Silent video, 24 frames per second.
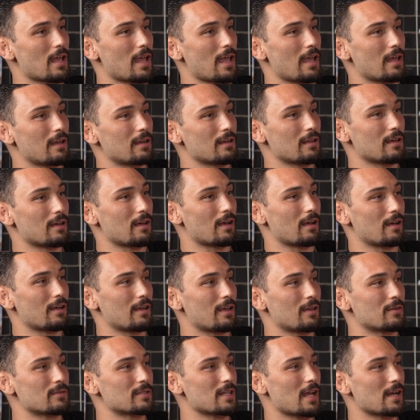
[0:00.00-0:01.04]
And
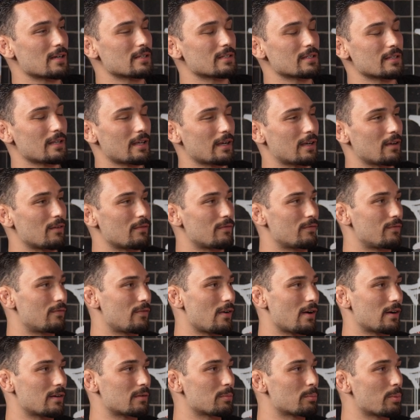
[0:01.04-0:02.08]
it was actually like a
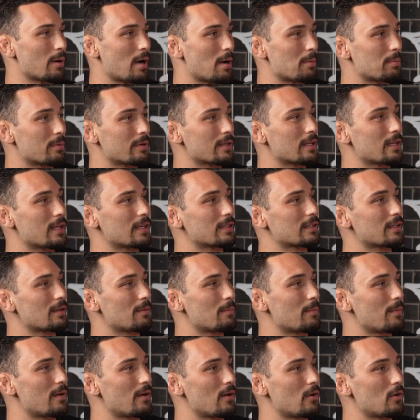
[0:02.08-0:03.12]
fucked property, like
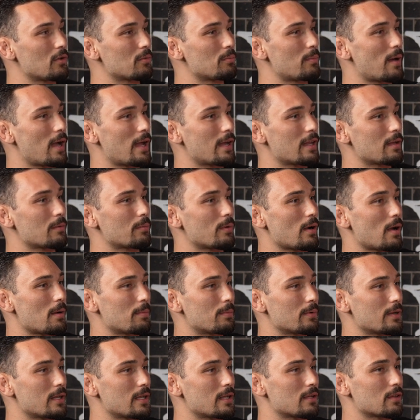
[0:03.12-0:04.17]
the old mining
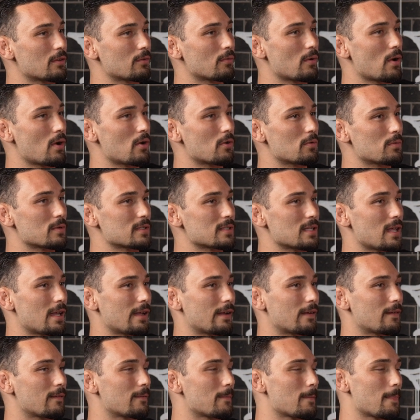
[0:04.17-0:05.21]
property, and the road was
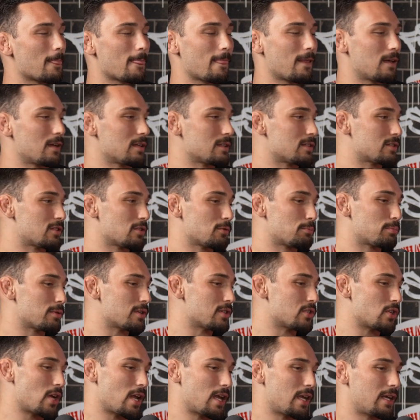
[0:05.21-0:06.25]
like super
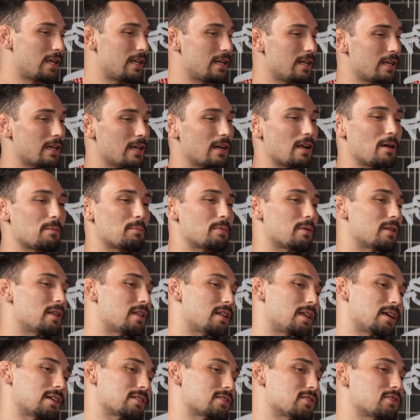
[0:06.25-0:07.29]
janky to get up in,
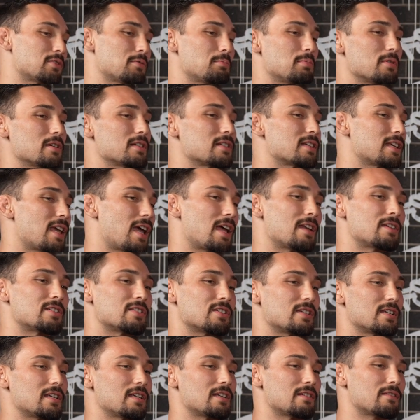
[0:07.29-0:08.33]
like super
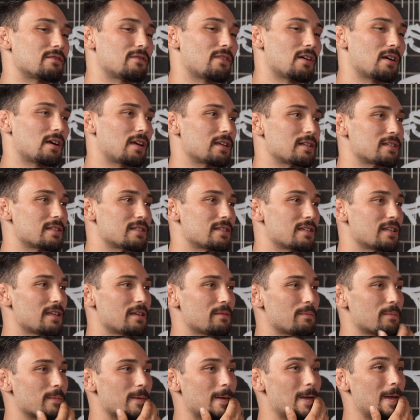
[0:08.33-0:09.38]
sketchy and fucking
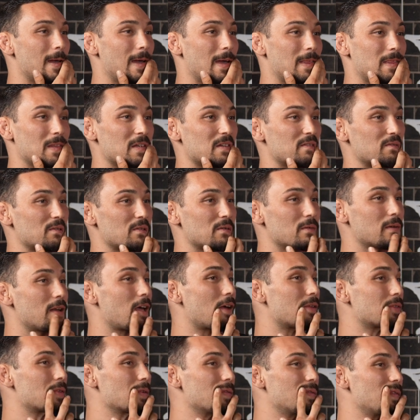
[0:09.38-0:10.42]
steep. And this fool would
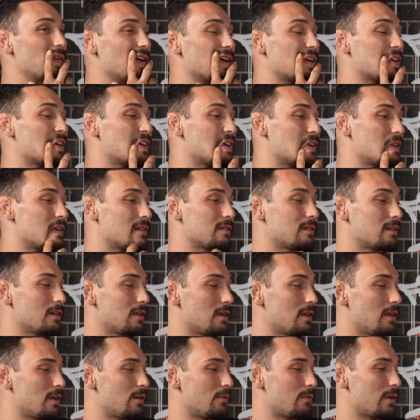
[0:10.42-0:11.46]
have to
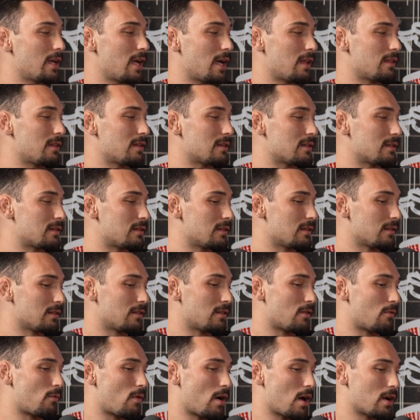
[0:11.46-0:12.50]
we have
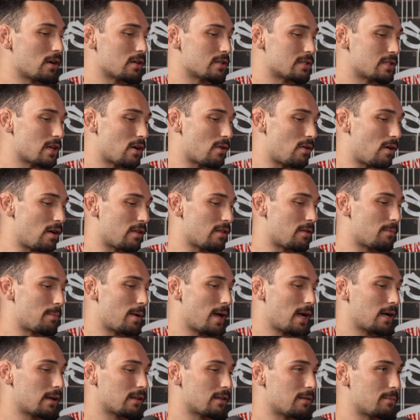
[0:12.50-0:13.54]
the water tote on the
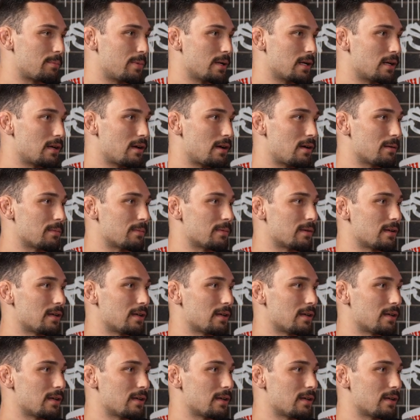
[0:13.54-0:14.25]
back of the pickup,